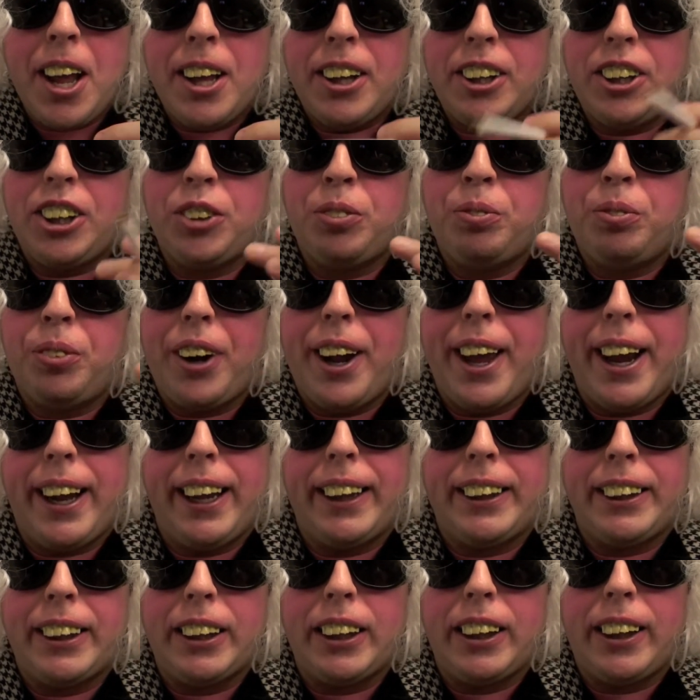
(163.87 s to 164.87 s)
Spread
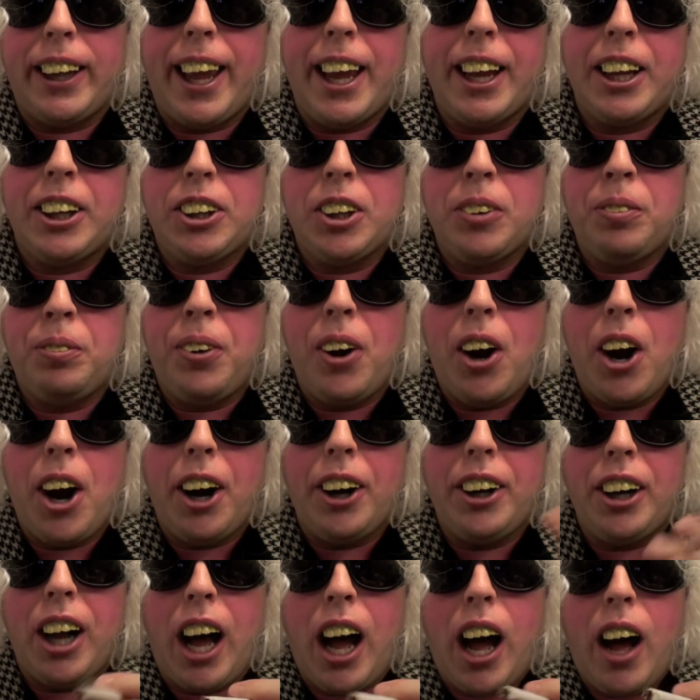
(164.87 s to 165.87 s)
its legs
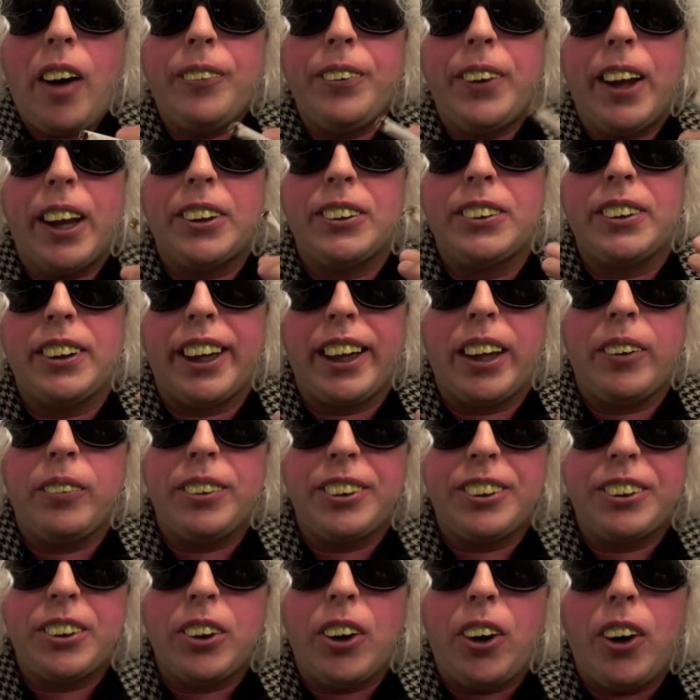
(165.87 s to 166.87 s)
apart. Obviously, he
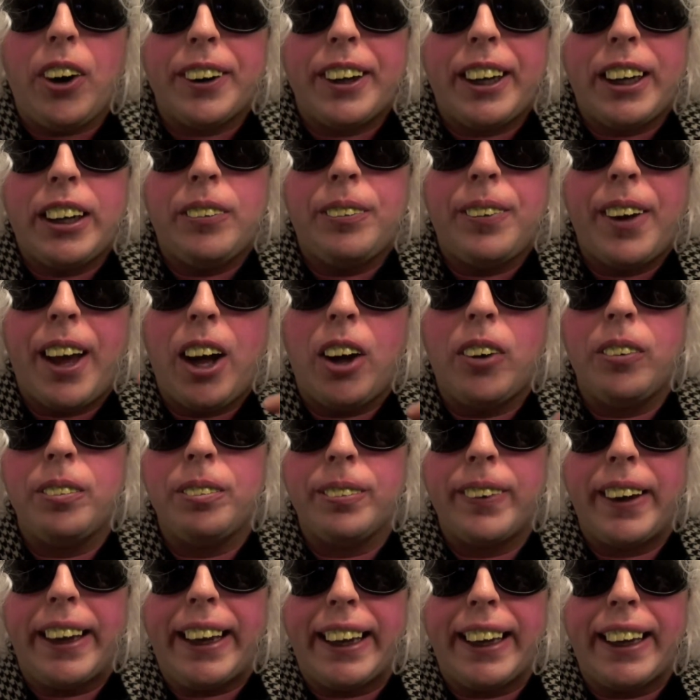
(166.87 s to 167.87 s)
was talking about
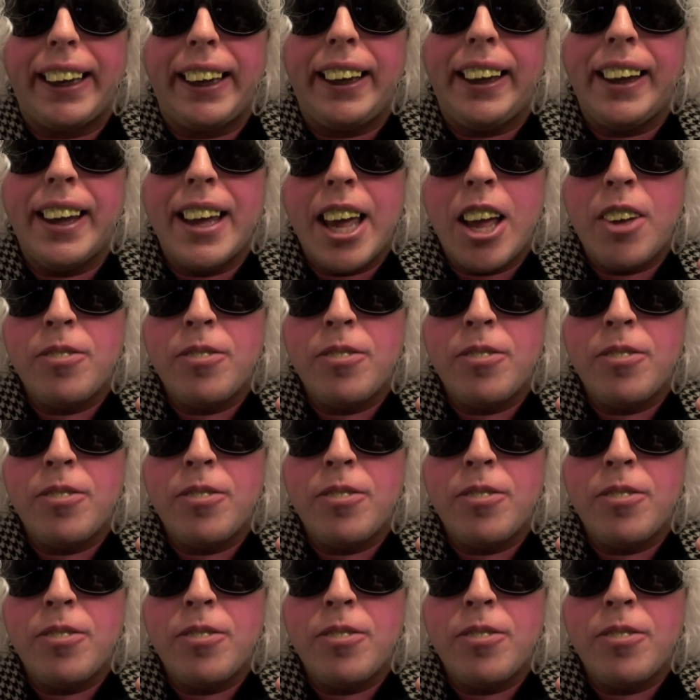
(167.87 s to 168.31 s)
me.